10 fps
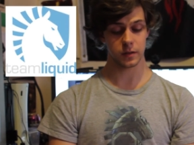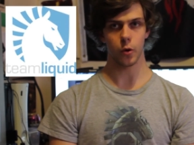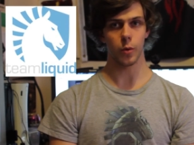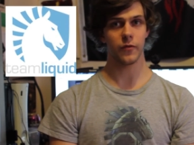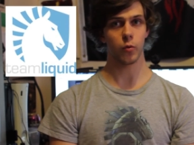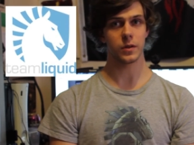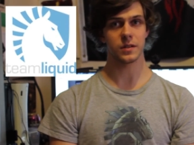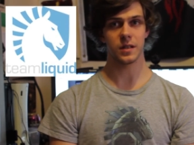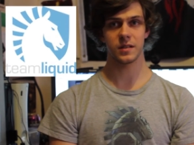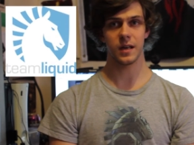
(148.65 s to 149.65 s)
So whoever
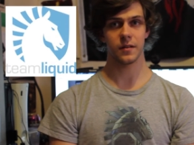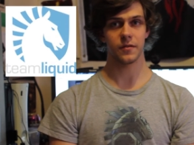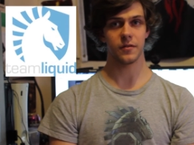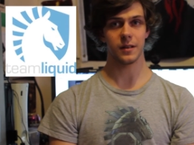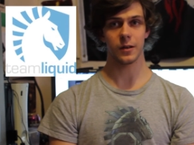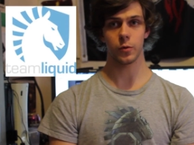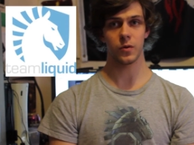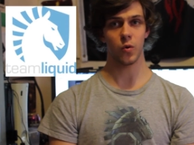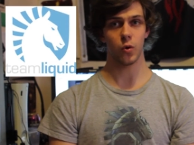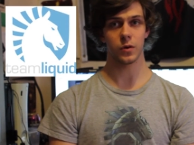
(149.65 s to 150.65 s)
wins this out of
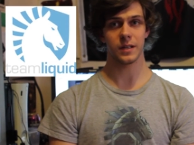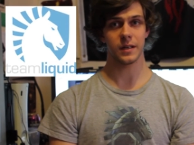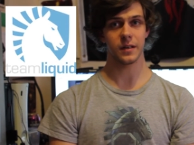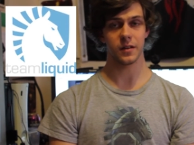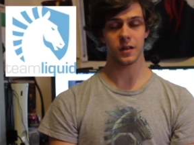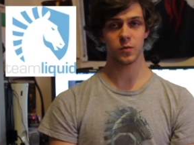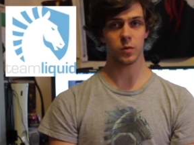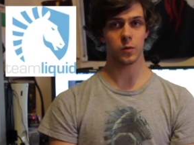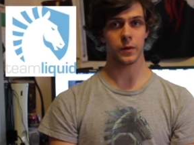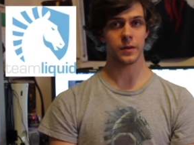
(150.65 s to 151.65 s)
Liquid or Dignitas
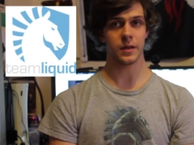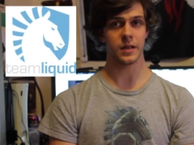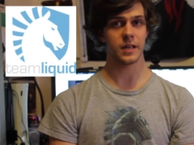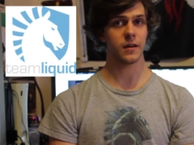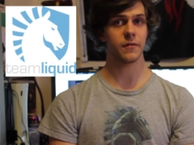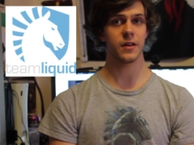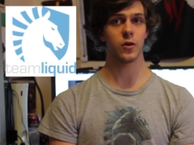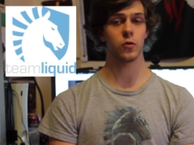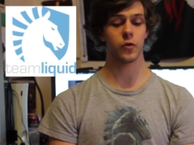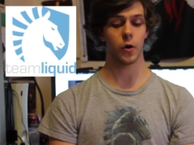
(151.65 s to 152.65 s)
will win the King of the
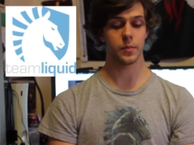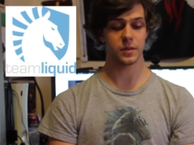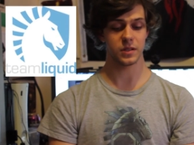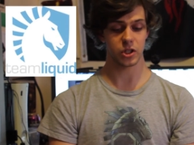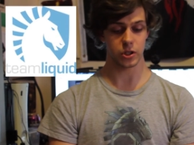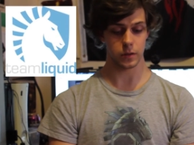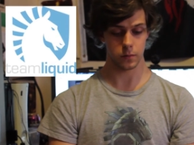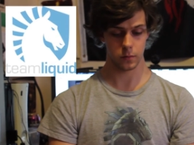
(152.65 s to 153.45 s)
Hill top position.